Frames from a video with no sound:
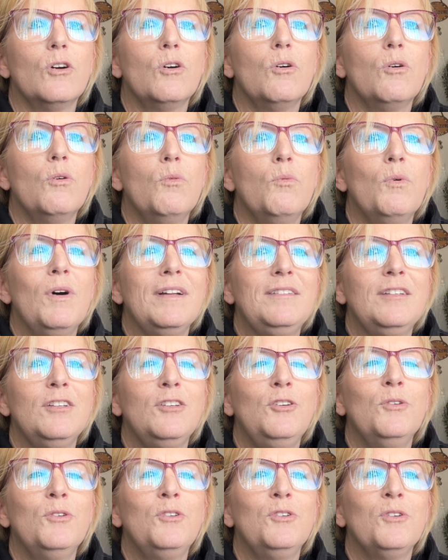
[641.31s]
What did
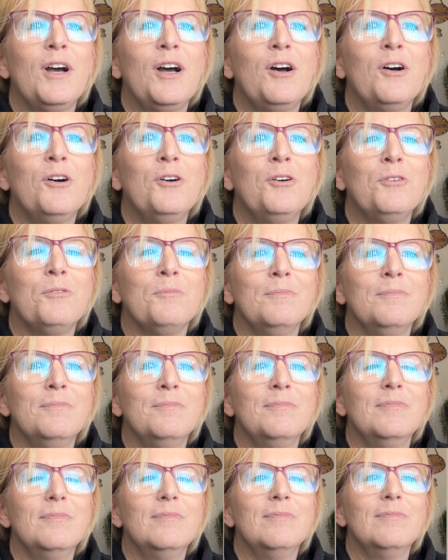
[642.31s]
you do at home?
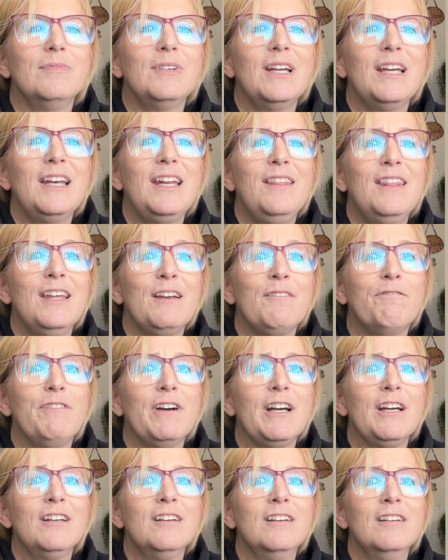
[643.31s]
Anything fun?